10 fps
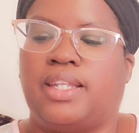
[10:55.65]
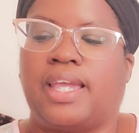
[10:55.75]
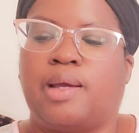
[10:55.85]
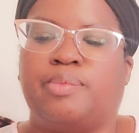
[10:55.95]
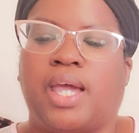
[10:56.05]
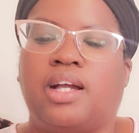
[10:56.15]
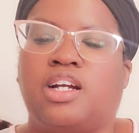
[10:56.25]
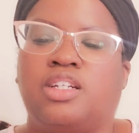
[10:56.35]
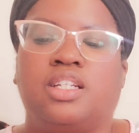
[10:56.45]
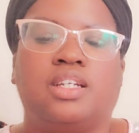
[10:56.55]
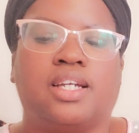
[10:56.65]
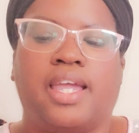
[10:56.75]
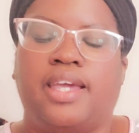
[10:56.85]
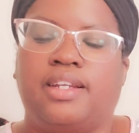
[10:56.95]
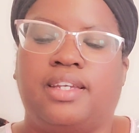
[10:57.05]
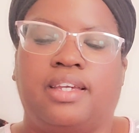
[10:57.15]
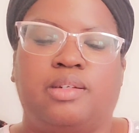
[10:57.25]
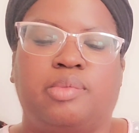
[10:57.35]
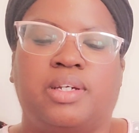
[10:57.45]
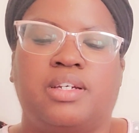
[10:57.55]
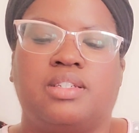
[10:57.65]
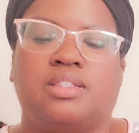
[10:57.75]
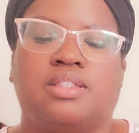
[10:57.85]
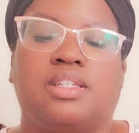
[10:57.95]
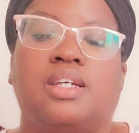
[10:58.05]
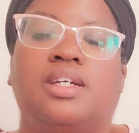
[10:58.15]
Like, I'm not going to look ahead again because